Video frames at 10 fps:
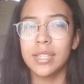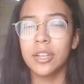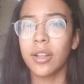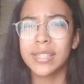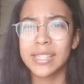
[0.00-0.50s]
did
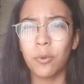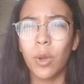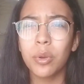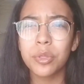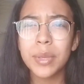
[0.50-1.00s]
not sit
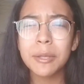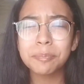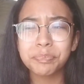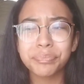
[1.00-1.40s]
well with me.